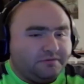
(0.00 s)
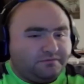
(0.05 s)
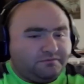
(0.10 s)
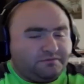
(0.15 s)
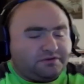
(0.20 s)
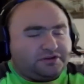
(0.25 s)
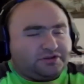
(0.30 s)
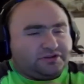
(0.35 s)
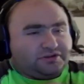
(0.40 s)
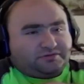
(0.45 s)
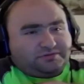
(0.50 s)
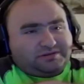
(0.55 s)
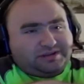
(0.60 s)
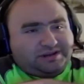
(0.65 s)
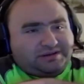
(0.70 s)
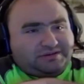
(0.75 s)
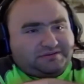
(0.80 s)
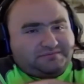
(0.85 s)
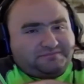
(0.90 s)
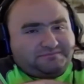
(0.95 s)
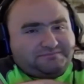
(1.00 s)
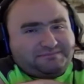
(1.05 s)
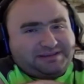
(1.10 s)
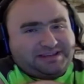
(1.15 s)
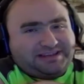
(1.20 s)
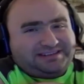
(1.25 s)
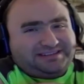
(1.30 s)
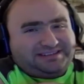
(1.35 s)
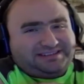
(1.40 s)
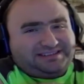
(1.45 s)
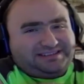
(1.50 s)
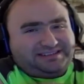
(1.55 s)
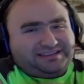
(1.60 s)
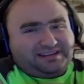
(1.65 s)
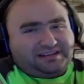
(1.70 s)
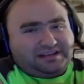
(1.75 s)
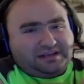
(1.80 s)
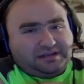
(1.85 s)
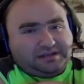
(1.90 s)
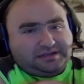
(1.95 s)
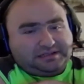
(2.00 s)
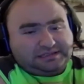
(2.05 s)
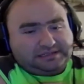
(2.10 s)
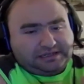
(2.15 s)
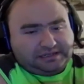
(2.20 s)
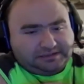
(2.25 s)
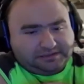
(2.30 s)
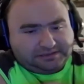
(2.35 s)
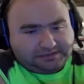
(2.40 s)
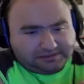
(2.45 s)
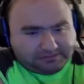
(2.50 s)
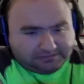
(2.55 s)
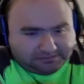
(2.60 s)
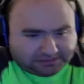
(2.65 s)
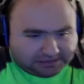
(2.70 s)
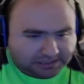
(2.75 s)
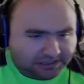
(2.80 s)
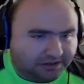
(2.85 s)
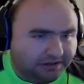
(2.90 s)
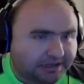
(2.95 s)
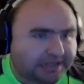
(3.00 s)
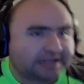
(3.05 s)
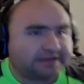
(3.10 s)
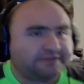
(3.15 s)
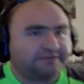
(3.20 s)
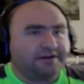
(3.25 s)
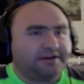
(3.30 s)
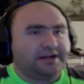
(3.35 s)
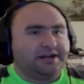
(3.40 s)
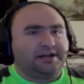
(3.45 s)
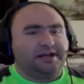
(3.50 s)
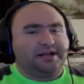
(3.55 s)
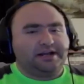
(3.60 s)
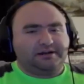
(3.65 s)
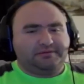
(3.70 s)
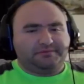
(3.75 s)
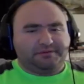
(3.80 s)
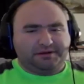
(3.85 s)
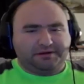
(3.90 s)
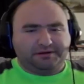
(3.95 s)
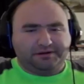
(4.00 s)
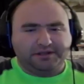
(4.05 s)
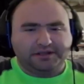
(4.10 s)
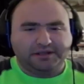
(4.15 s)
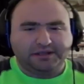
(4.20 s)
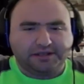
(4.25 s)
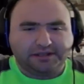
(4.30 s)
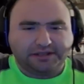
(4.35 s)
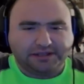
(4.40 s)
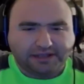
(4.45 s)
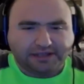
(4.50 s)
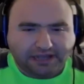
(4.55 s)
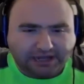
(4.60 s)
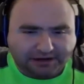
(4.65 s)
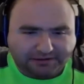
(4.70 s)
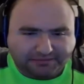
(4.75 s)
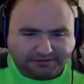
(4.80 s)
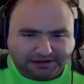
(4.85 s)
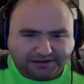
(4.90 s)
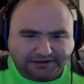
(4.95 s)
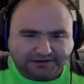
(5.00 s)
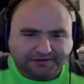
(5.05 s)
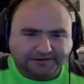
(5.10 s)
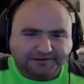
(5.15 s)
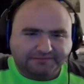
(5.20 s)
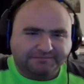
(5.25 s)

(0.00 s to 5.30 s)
which, you know, makes a lot of sense, so that's fine. I don't mind.